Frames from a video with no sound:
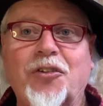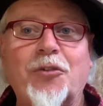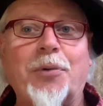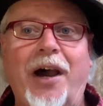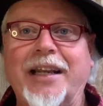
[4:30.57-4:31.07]

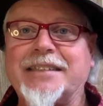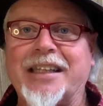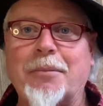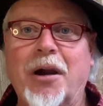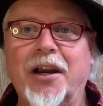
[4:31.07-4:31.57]
There's products
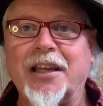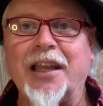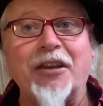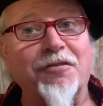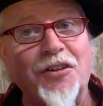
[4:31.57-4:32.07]
on the market
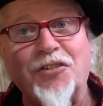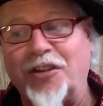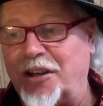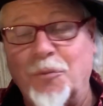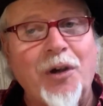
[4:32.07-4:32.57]
like Fish
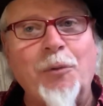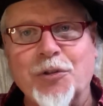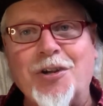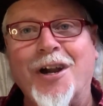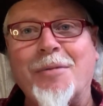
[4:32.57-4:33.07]
Shit, and
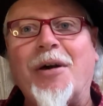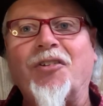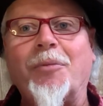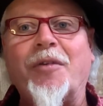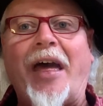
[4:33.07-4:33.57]
we'll talk
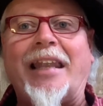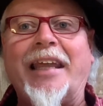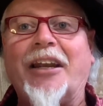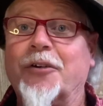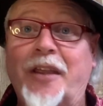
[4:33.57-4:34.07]
about some of that
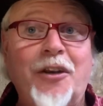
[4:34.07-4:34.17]
later.